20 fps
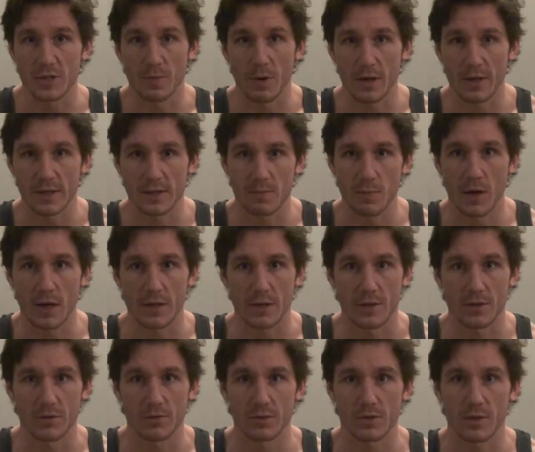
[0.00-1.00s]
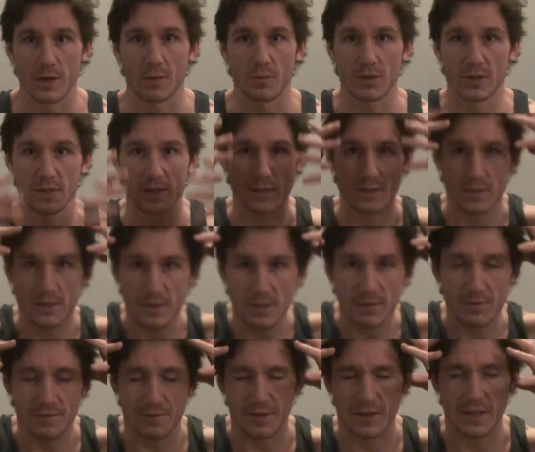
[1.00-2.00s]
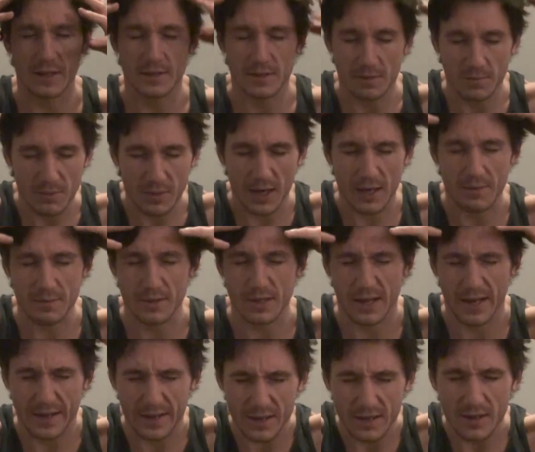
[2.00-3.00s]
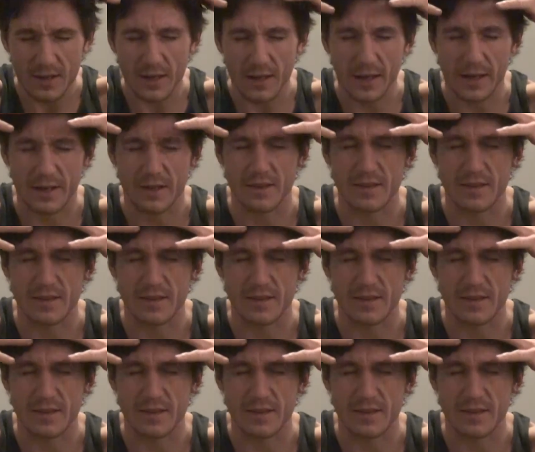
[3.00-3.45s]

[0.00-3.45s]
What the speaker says: about his body, you know. So I was feeling sometimes like a